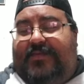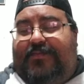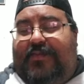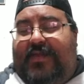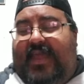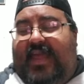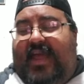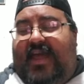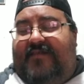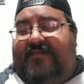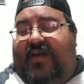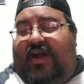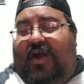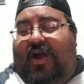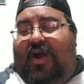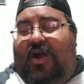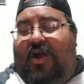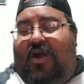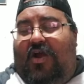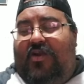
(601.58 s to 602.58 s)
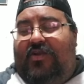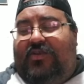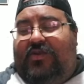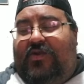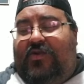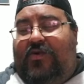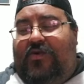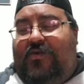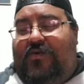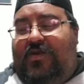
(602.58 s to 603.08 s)
up we have a
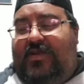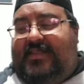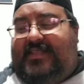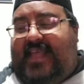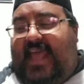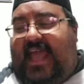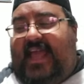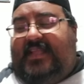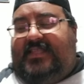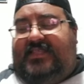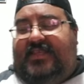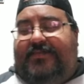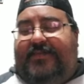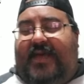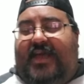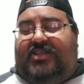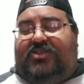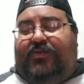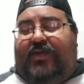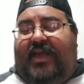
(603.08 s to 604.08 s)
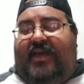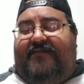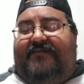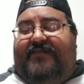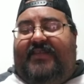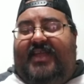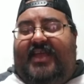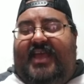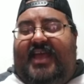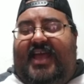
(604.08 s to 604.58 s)
hardcore tag team match. We have
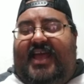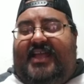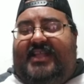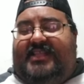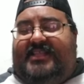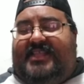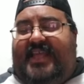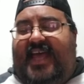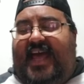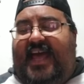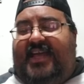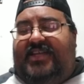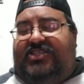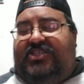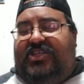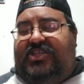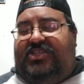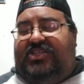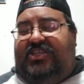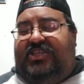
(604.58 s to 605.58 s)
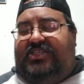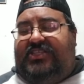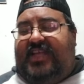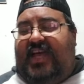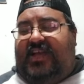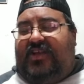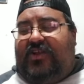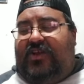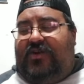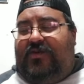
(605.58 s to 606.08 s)
Dash
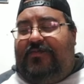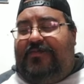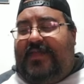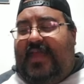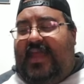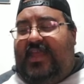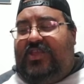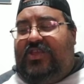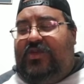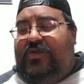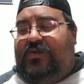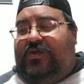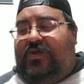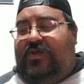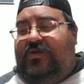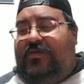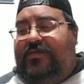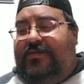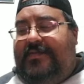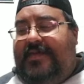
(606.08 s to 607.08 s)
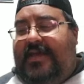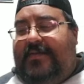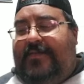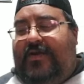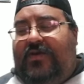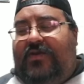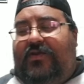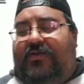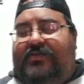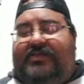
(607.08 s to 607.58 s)
Chisako and Yuko
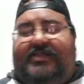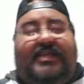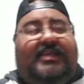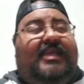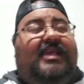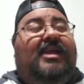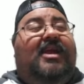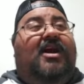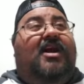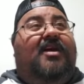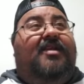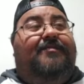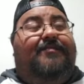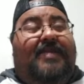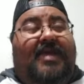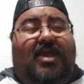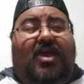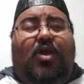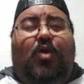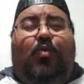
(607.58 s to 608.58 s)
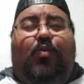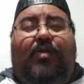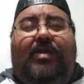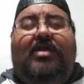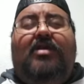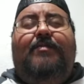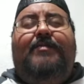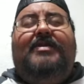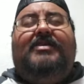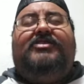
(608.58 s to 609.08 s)
Miyamoto taking on
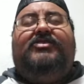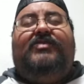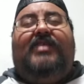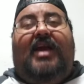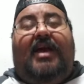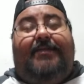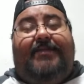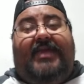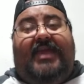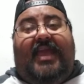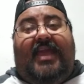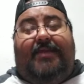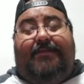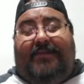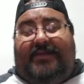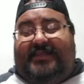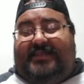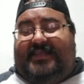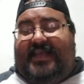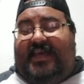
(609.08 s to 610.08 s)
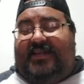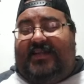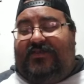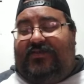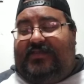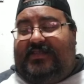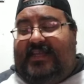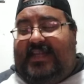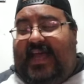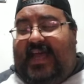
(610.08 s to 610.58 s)
Ryo Mizunami and
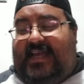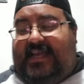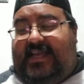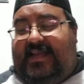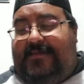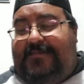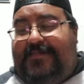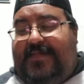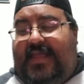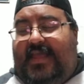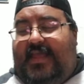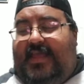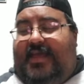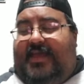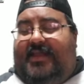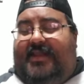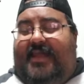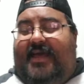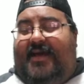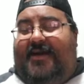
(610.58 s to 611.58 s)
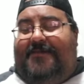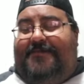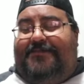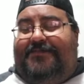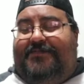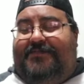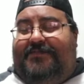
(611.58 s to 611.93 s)
Masato Tanaka. Now,